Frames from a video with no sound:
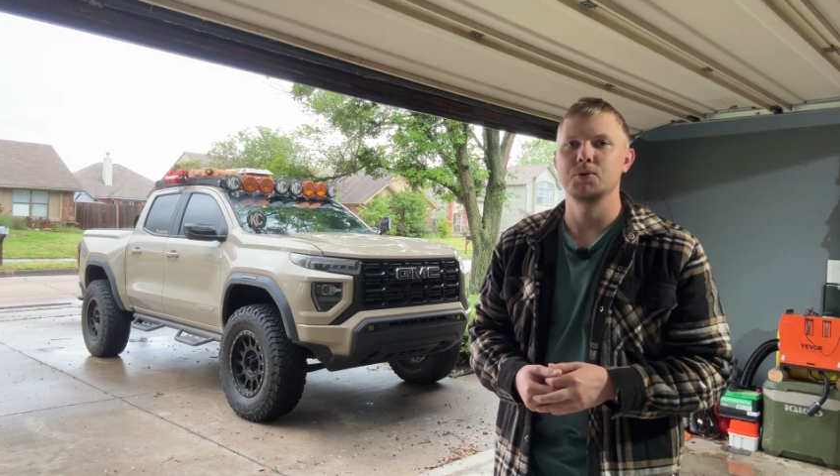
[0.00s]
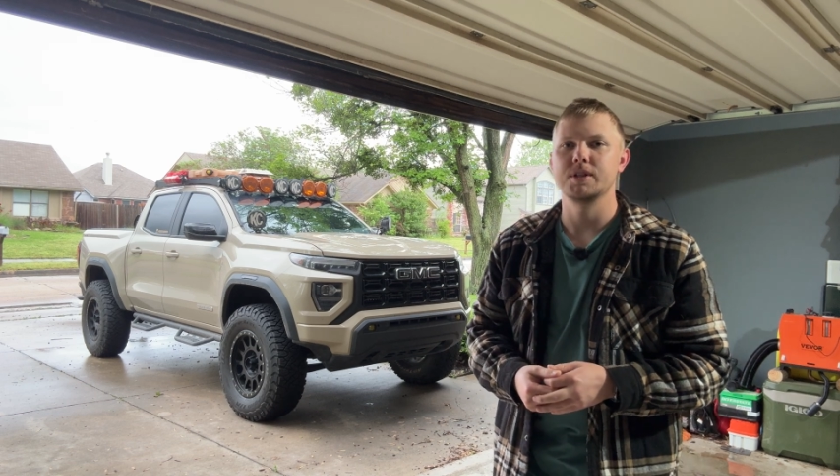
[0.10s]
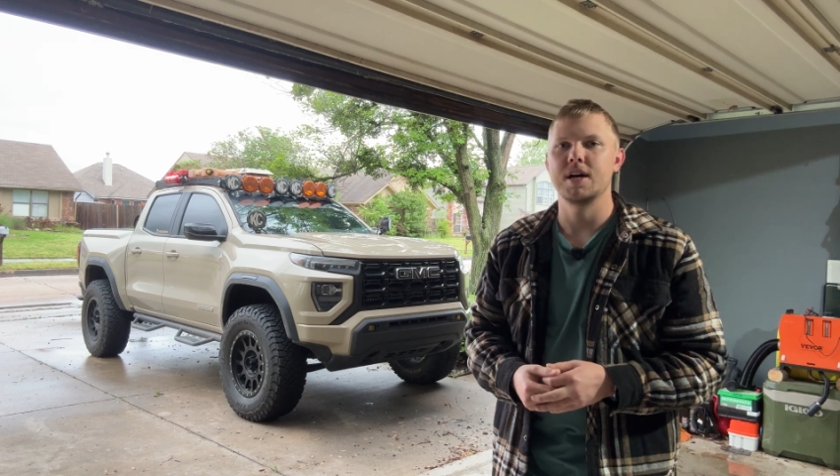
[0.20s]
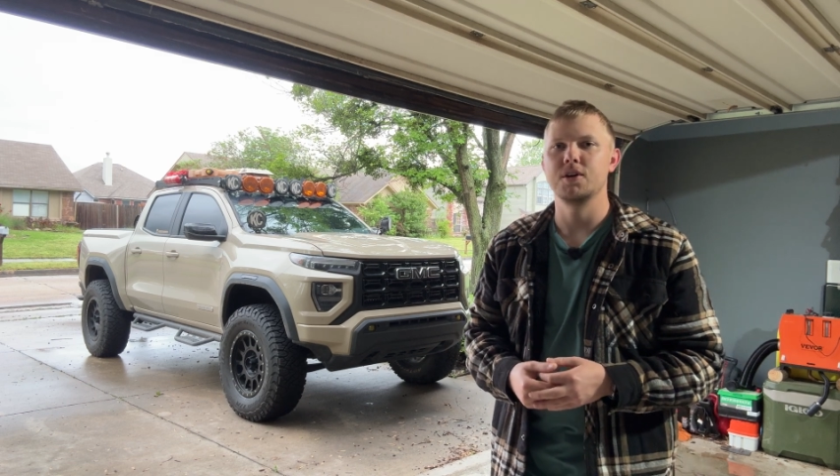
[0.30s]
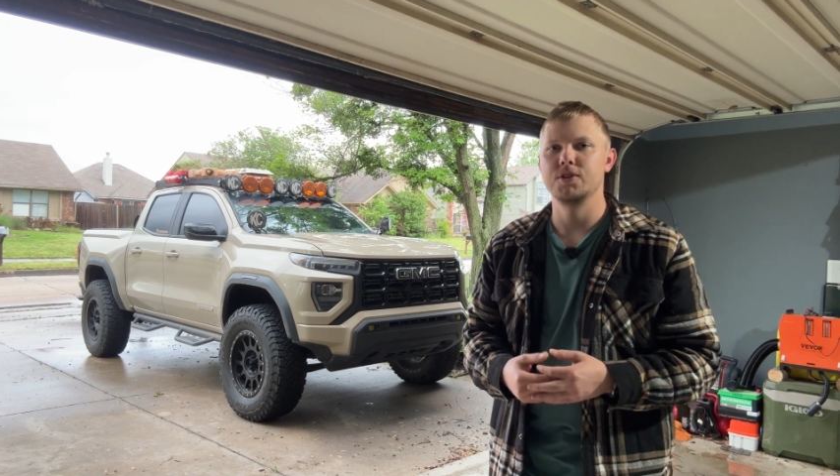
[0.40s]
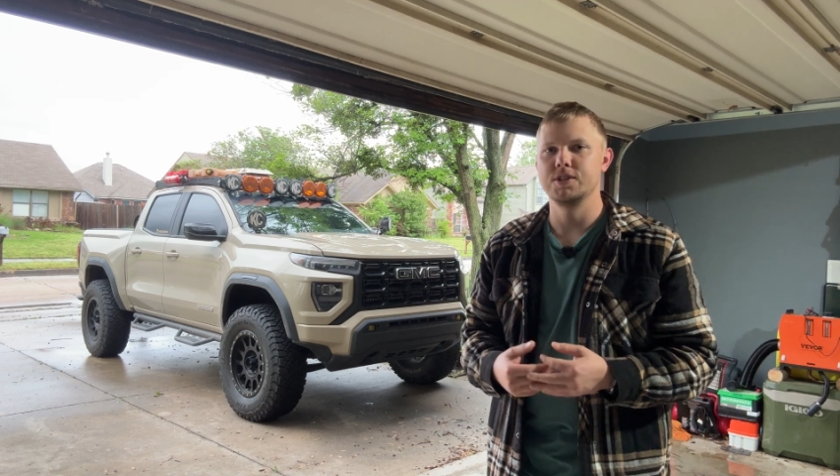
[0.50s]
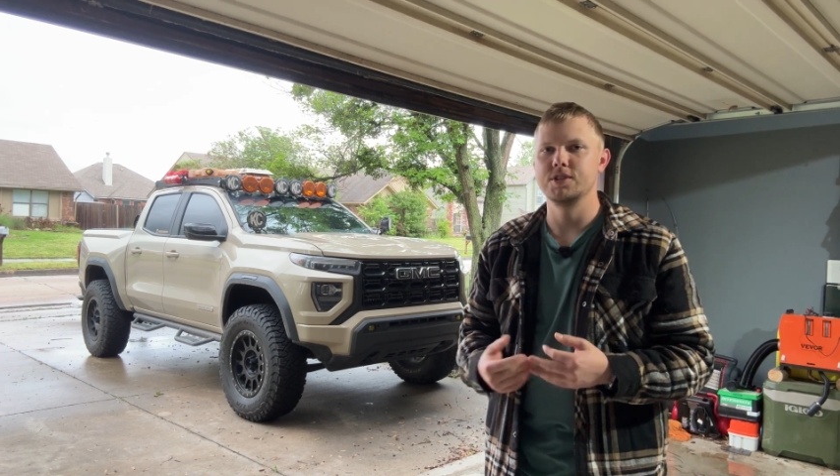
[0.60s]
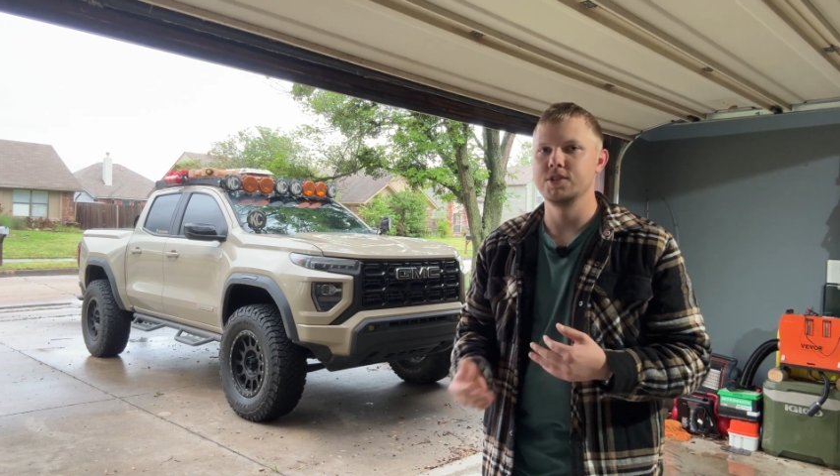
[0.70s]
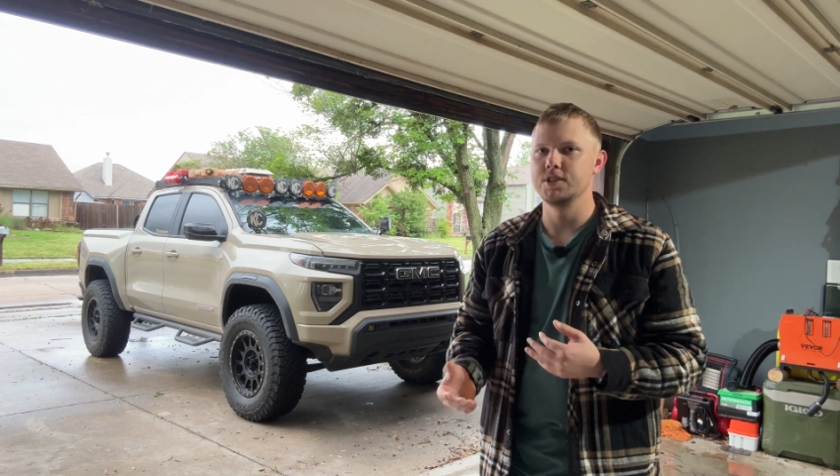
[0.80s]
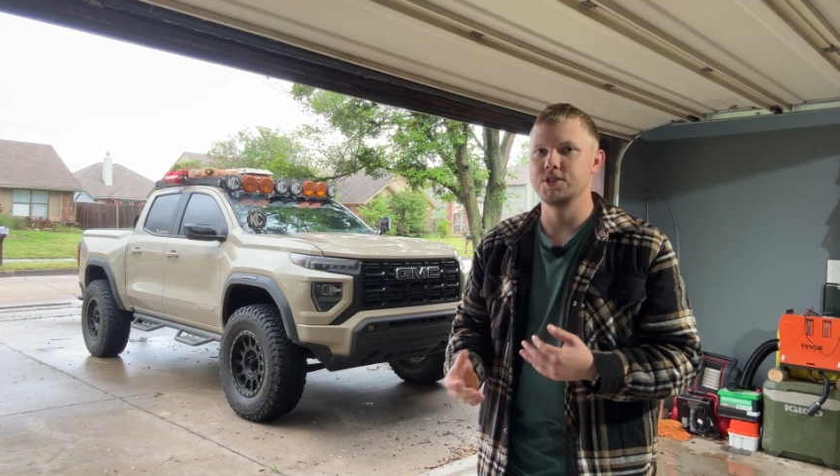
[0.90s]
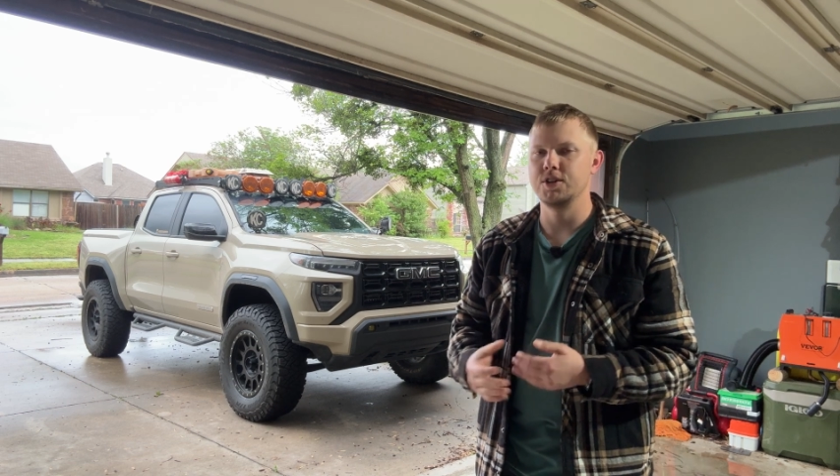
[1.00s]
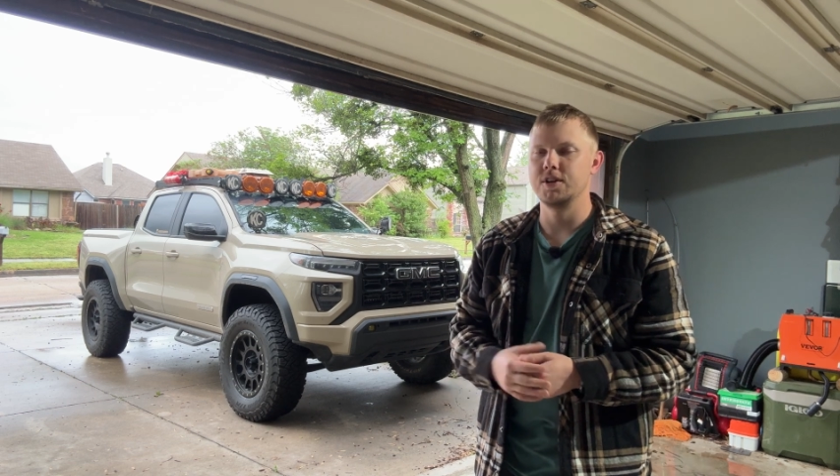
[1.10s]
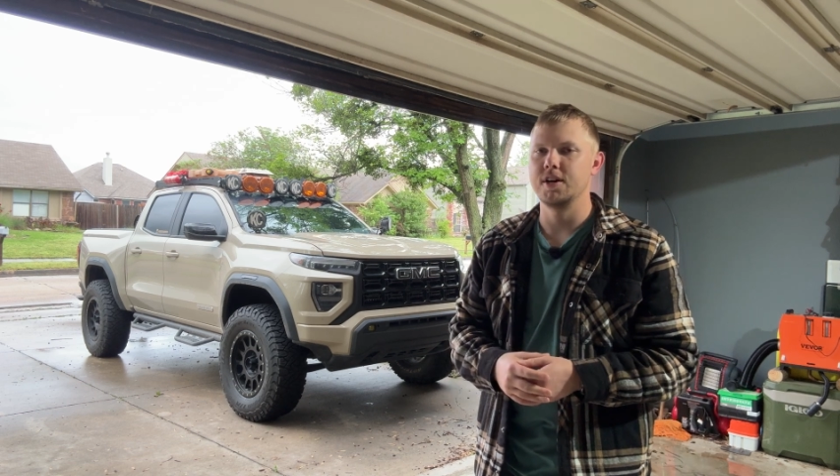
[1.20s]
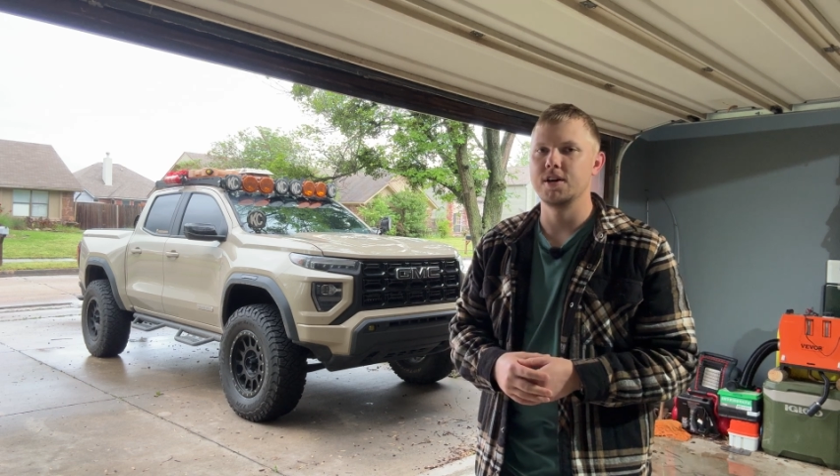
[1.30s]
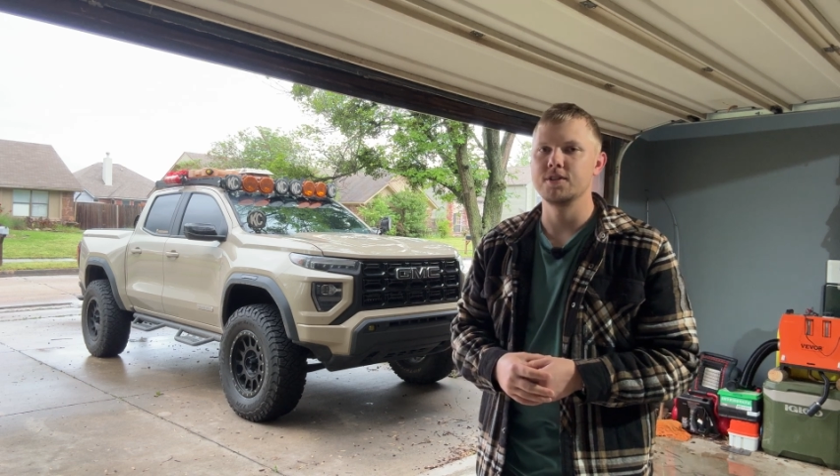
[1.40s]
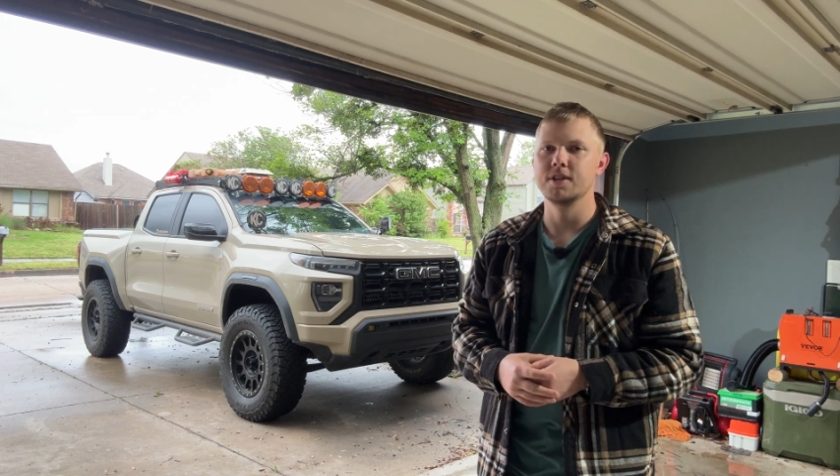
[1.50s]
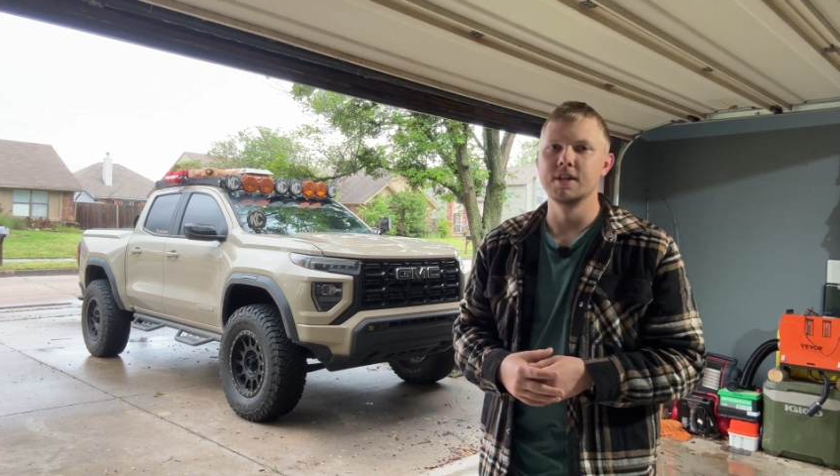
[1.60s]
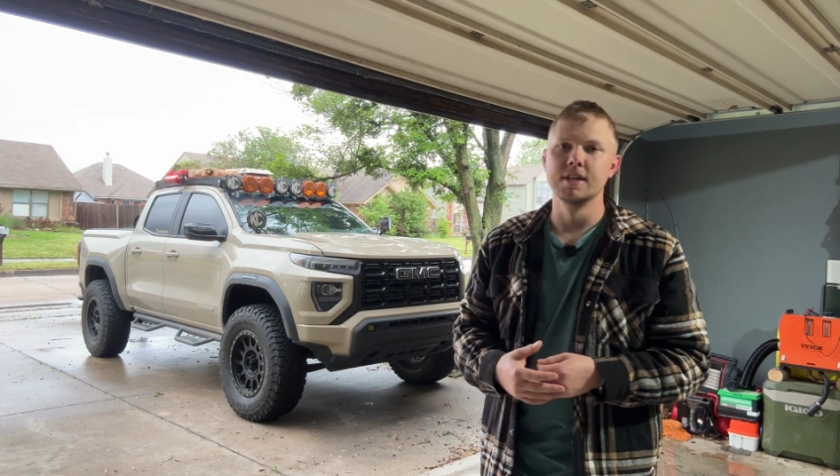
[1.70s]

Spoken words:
with how this is going to turn out.